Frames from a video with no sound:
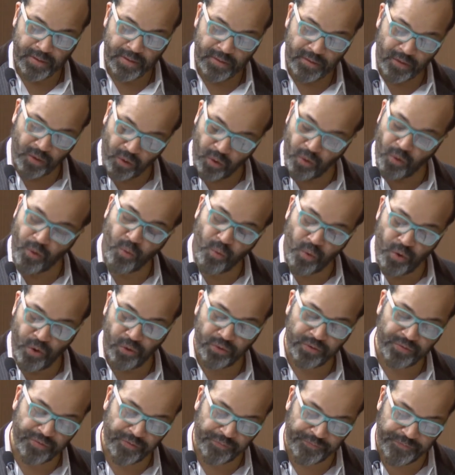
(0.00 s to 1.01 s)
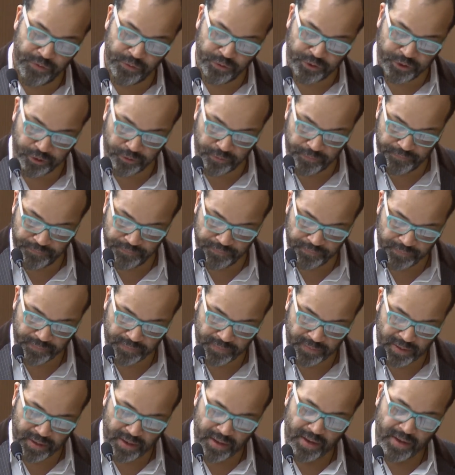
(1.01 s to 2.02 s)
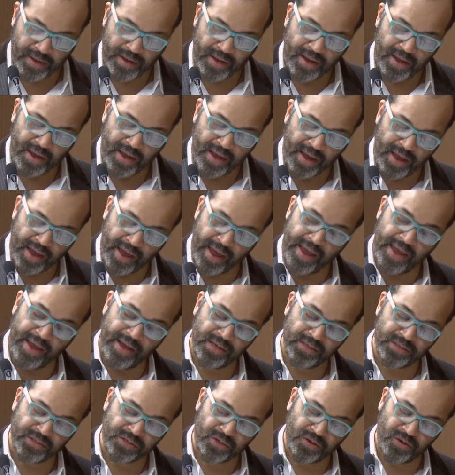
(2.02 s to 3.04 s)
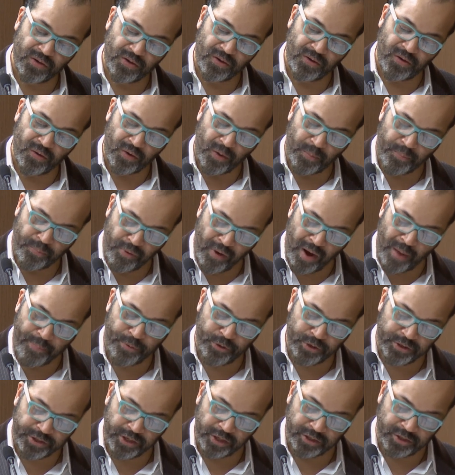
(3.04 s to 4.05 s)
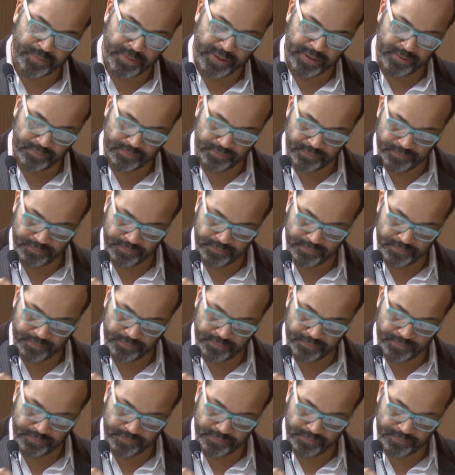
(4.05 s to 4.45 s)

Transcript: of the future hangs on a proper judgment.